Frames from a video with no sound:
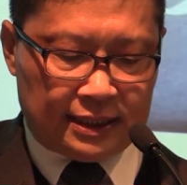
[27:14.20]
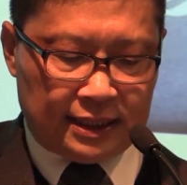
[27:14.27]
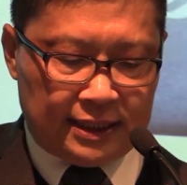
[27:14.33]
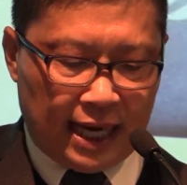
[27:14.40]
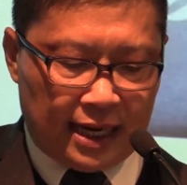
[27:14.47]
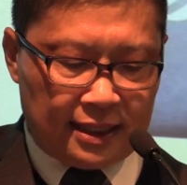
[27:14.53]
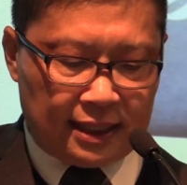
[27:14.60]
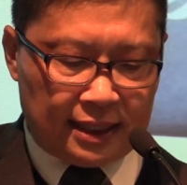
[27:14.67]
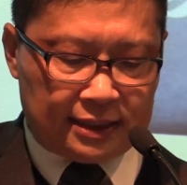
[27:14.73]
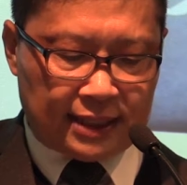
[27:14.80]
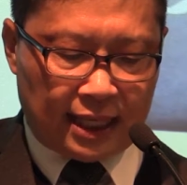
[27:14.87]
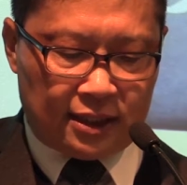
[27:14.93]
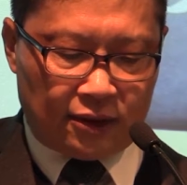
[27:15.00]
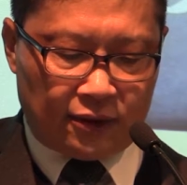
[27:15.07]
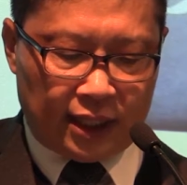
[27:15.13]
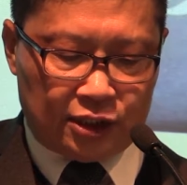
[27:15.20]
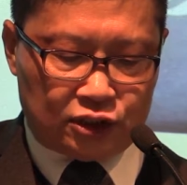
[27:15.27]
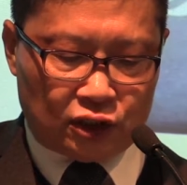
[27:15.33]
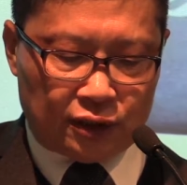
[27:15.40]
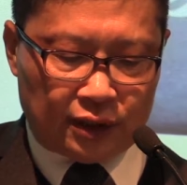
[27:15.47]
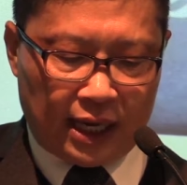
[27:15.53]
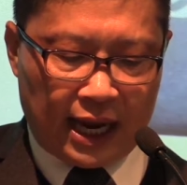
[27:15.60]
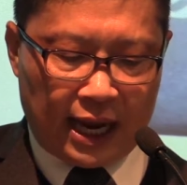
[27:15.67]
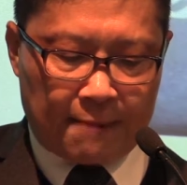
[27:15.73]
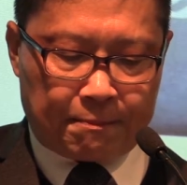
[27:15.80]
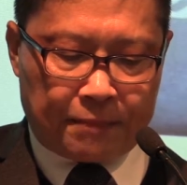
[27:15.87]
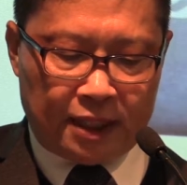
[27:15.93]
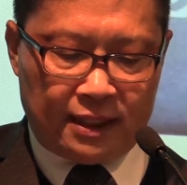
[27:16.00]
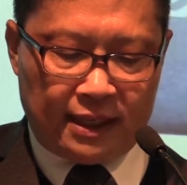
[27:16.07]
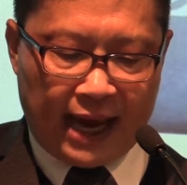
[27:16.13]
the younger generation
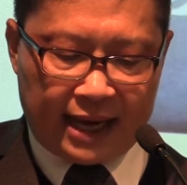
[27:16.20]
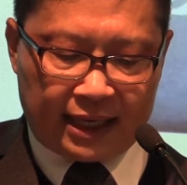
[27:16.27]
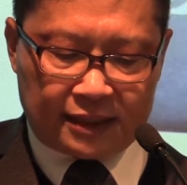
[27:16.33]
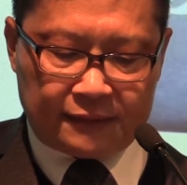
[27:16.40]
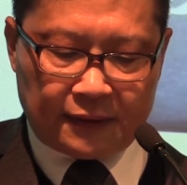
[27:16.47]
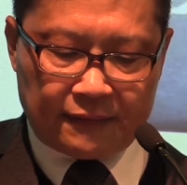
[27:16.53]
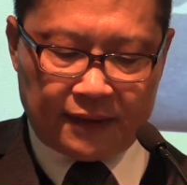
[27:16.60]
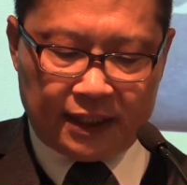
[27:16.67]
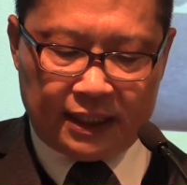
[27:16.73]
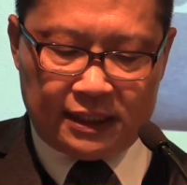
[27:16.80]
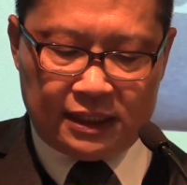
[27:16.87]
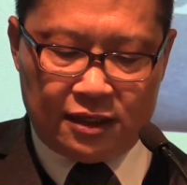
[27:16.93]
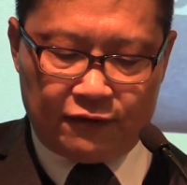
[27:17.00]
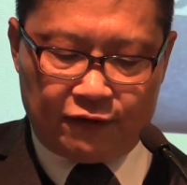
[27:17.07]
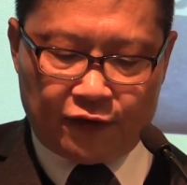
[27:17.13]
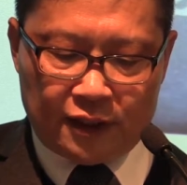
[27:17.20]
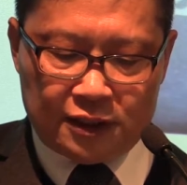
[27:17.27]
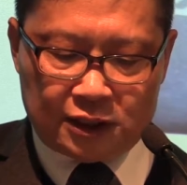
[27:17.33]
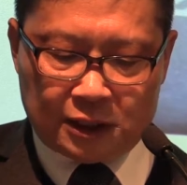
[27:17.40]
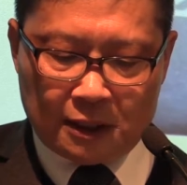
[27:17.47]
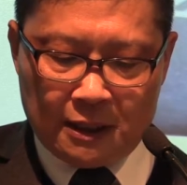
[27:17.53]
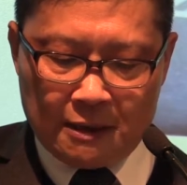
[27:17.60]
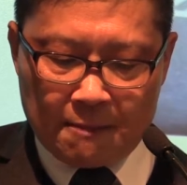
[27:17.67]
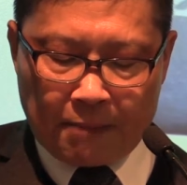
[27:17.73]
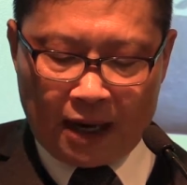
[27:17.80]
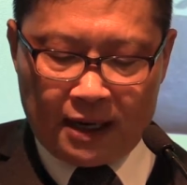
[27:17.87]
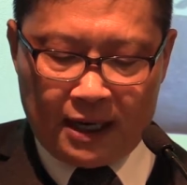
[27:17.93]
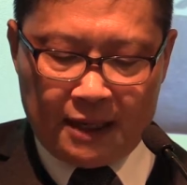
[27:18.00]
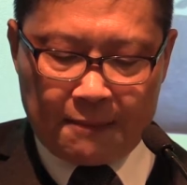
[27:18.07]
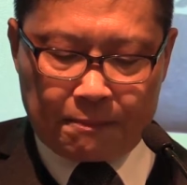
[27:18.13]
have been negatively influenced
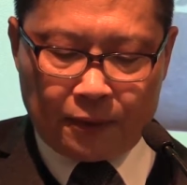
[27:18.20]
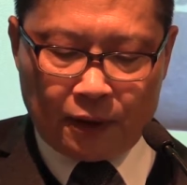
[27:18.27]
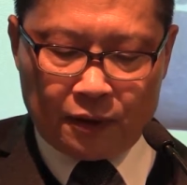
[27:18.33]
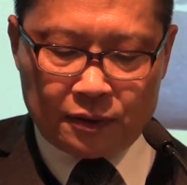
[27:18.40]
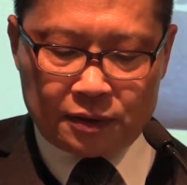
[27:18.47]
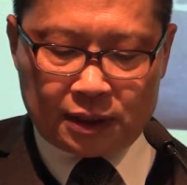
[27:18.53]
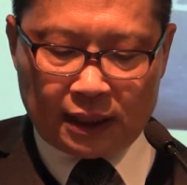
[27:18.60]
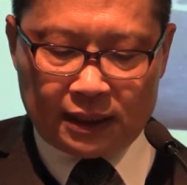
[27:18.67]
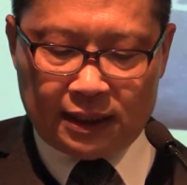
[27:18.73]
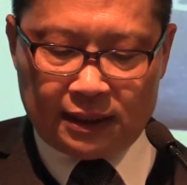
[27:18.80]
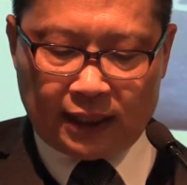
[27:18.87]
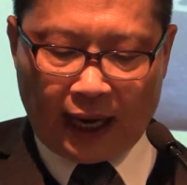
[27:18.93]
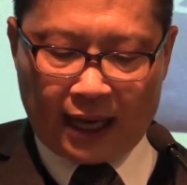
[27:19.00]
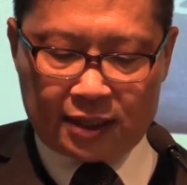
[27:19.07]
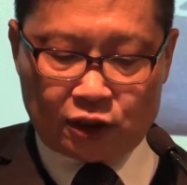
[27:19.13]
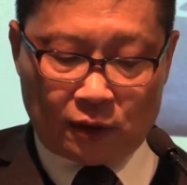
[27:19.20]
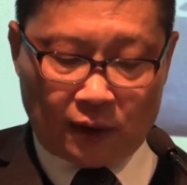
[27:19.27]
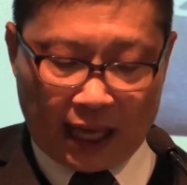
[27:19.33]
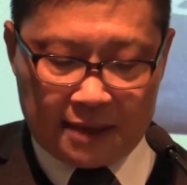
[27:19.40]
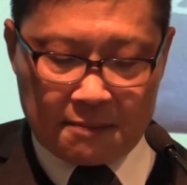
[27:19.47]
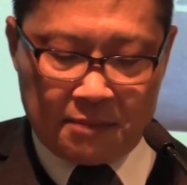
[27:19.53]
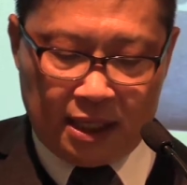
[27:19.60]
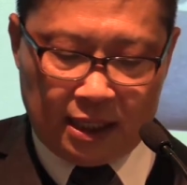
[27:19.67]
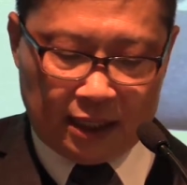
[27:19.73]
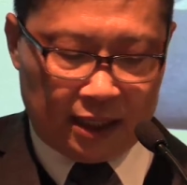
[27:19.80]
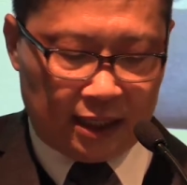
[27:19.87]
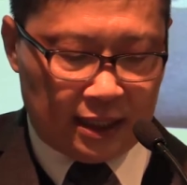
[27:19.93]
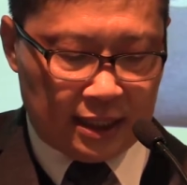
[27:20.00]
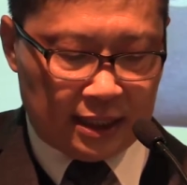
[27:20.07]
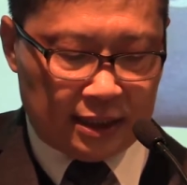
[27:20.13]
by liberal intellectuals like
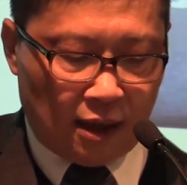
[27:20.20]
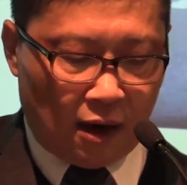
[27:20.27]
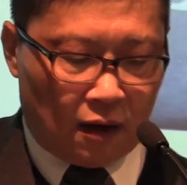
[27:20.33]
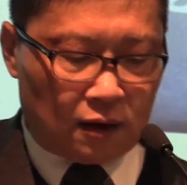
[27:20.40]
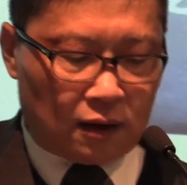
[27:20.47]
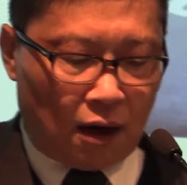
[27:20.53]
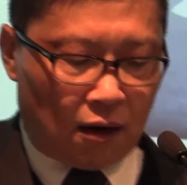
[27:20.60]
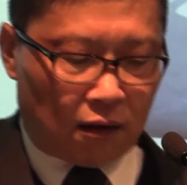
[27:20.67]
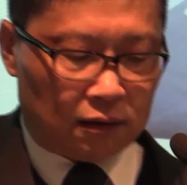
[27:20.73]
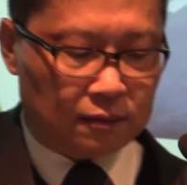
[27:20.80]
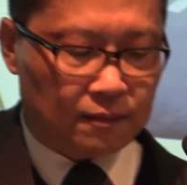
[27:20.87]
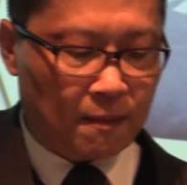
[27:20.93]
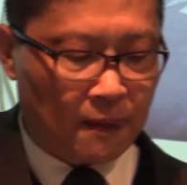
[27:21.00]
me in Hong Kong.